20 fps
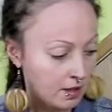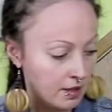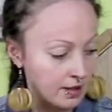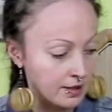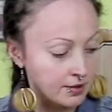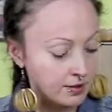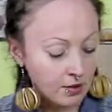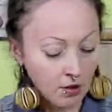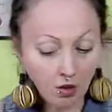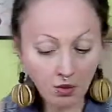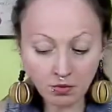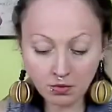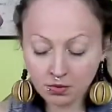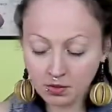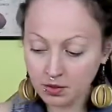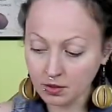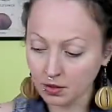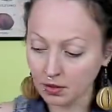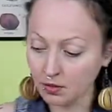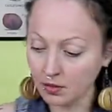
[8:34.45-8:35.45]
And
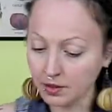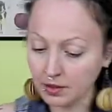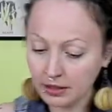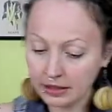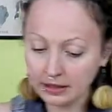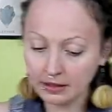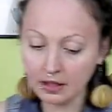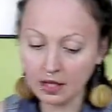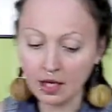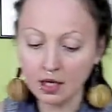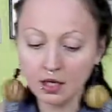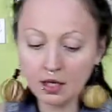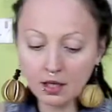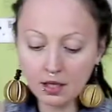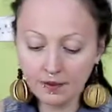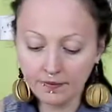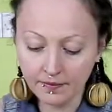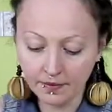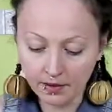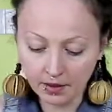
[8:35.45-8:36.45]
also here I
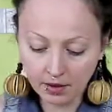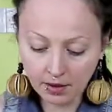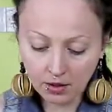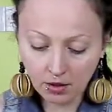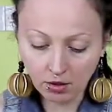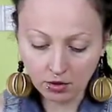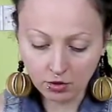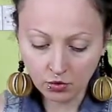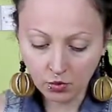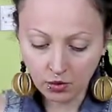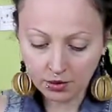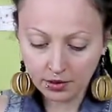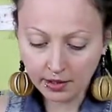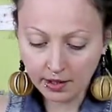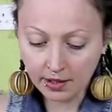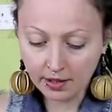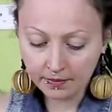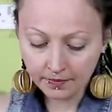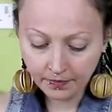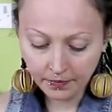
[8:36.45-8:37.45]
have hot
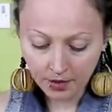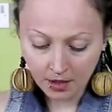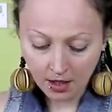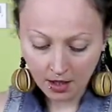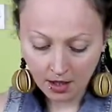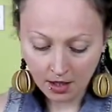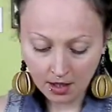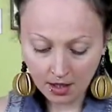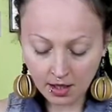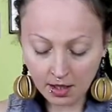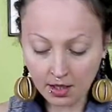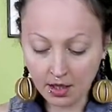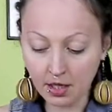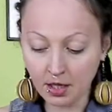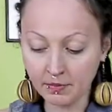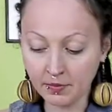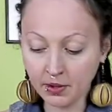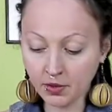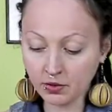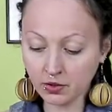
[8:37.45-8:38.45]
water,
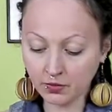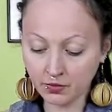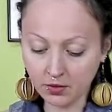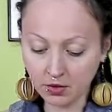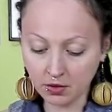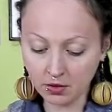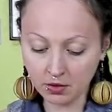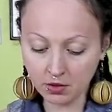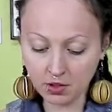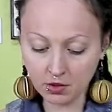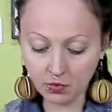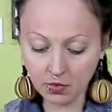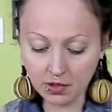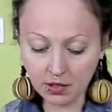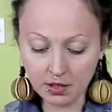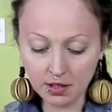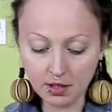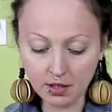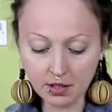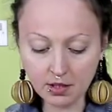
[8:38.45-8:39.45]
because of course we
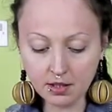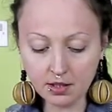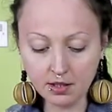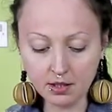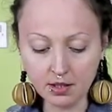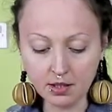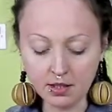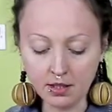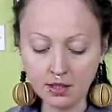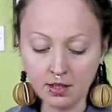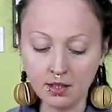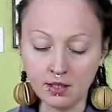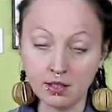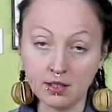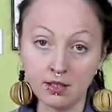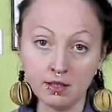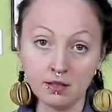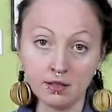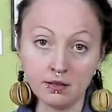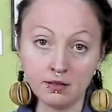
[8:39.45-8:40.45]
need
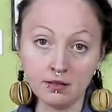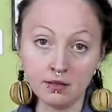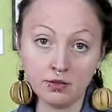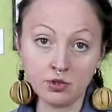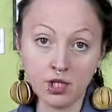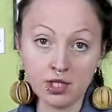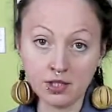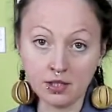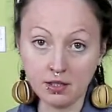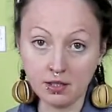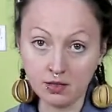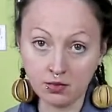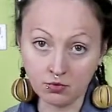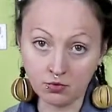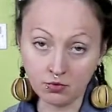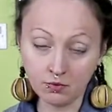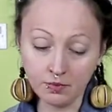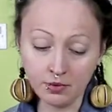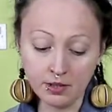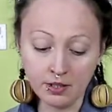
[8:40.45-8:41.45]
the dressing
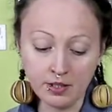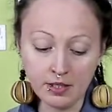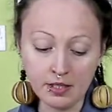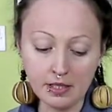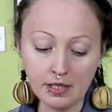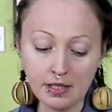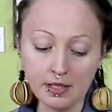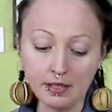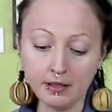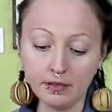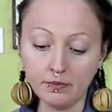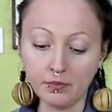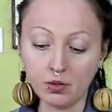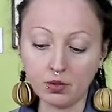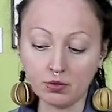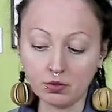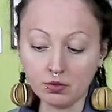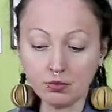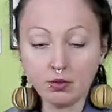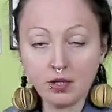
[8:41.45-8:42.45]
to be in
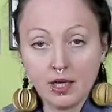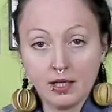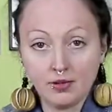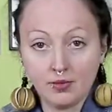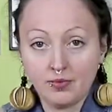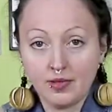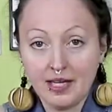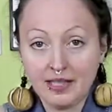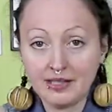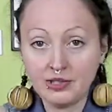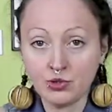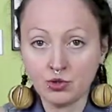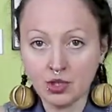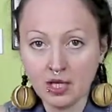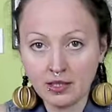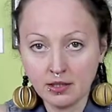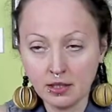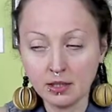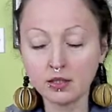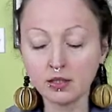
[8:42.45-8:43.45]
more kind of like the
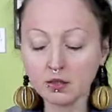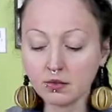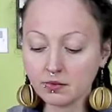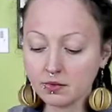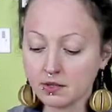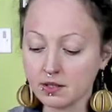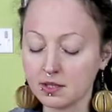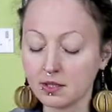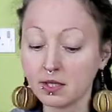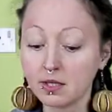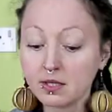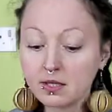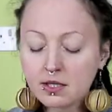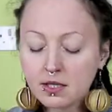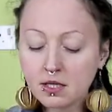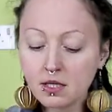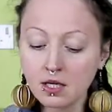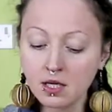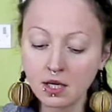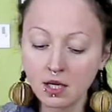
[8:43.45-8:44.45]
runny
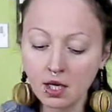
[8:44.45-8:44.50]
consistency.